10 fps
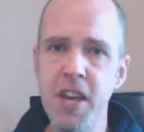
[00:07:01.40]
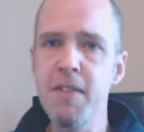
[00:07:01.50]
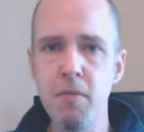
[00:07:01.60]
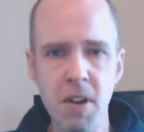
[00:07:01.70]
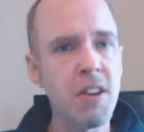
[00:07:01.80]
if you
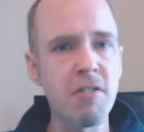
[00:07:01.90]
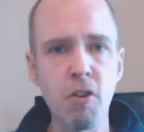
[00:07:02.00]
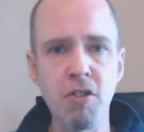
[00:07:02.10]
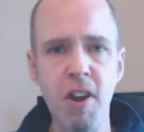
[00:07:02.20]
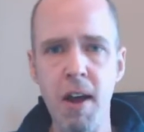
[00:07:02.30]
give them a
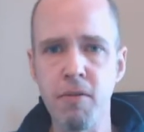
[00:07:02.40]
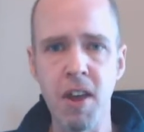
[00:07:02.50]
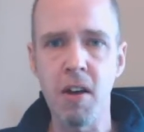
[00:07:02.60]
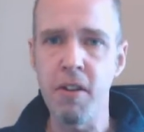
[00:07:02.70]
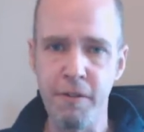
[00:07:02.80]
sort of time
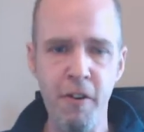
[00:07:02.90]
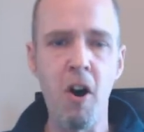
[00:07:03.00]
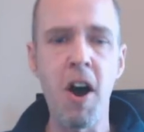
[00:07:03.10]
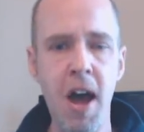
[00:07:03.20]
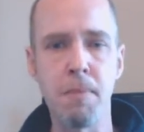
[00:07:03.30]
scale they're
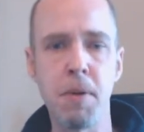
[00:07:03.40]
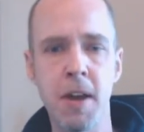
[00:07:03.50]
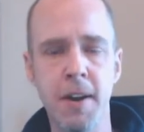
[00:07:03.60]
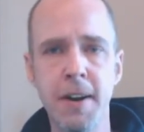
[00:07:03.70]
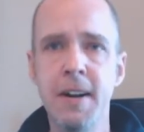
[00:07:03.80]
far
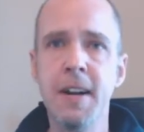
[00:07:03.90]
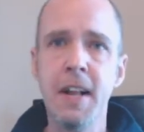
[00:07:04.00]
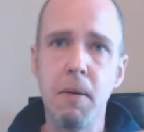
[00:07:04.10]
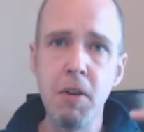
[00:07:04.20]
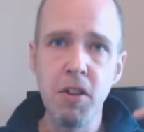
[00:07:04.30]
happier
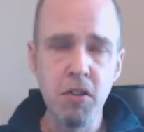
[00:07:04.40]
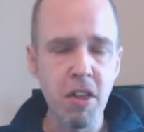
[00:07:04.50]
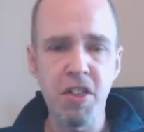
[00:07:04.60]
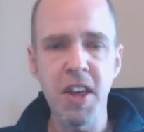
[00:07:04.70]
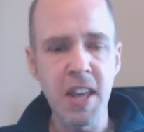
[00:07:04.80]
i mean the
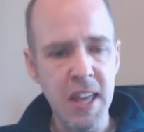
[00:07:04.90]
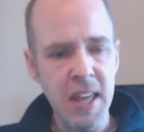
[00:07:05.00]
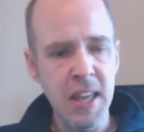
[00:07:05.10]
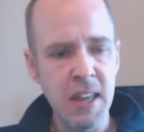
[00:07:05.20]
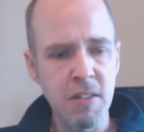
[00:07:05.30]
other thing
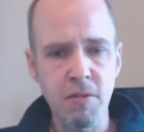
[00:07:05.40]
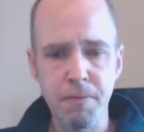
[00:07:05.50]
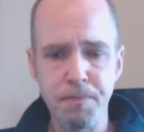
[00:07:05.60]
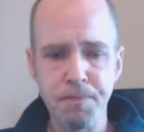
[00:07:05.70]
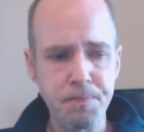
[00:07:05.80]
is
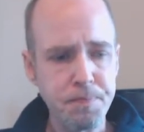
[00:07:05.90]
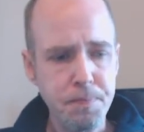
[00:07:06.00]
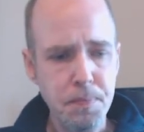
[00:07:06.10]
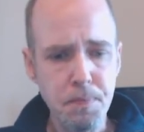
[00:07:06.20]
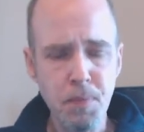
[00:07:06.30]

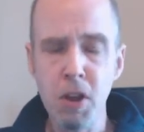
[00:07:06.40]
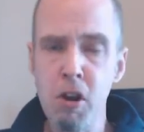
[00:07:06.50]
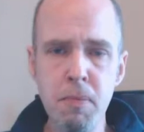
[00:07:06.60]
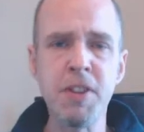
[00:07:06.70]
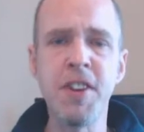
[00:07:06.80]
you
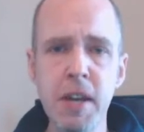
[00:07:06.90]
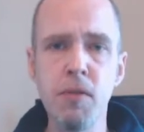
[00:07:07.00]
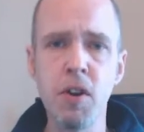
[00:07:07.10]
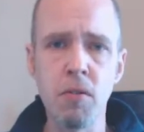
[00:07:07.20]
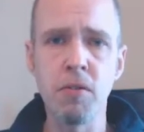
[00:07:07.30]
know
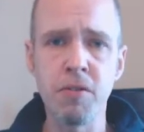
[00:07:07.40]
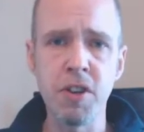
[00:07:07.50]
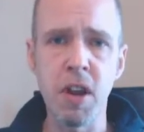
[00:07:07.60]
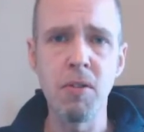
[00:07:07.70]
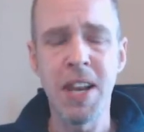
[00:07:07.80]

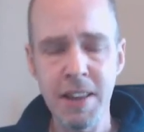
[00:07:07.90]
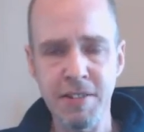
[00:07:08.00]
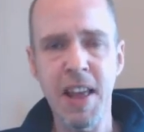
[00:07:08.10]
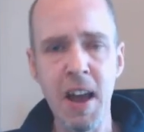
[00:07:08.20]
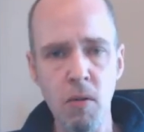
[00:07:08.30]
materials you know
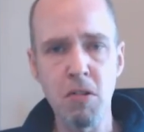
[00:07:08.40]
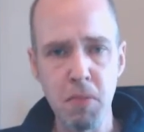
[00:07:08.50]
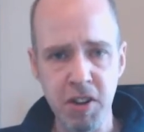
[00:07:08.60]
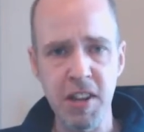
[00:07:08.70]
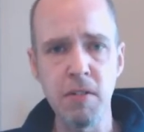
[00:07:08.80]
list down the
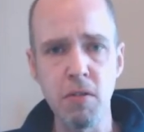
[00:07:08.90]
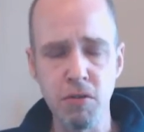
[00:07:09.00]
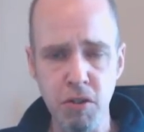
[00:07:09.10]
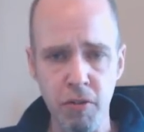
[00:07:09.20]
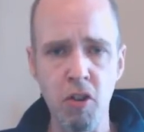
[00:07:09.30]

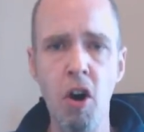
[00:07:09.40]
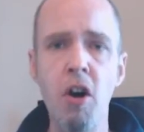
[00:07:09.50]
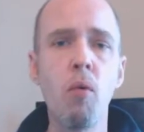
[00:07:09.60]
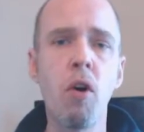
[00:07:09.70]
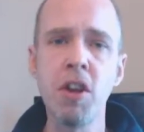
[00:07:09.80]
materials you've
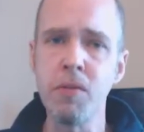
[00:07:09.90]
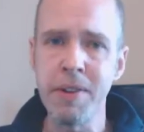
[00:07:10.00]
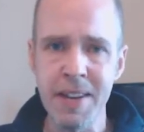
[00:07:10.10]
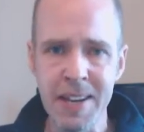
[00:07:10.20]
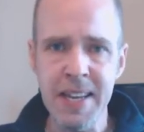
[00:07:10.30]
got what you
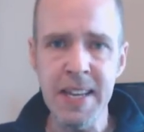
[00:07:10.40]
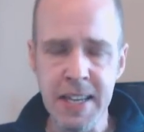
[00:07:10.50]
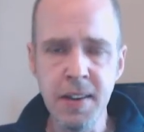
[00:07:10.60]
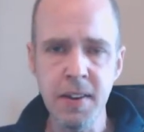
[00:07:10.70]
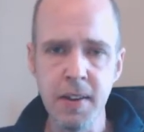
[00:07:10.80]

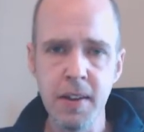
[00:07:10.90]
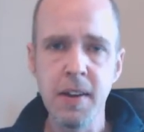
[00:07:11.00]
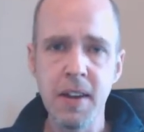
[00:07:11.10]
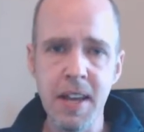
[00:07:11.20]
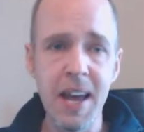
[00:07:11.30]
need
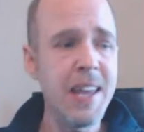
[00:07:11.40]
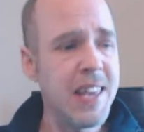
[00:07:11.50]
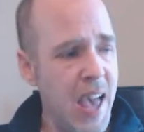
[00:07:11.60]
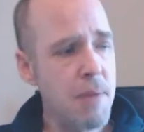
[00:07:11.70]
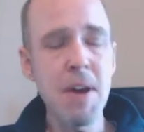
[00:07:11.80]
yeah
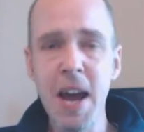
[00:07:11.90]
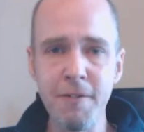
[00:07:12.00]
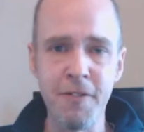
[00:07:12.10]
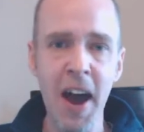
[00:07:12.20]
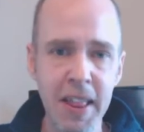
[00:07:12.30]
and get them in
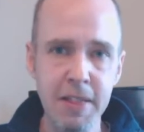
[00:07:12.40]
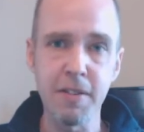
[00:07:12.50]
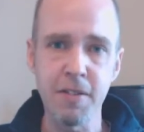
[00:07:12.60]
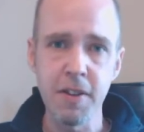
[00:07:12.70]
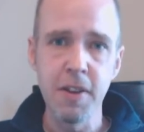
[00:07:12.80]

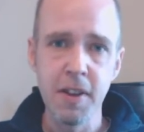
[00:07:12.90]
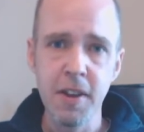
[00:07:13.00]
advance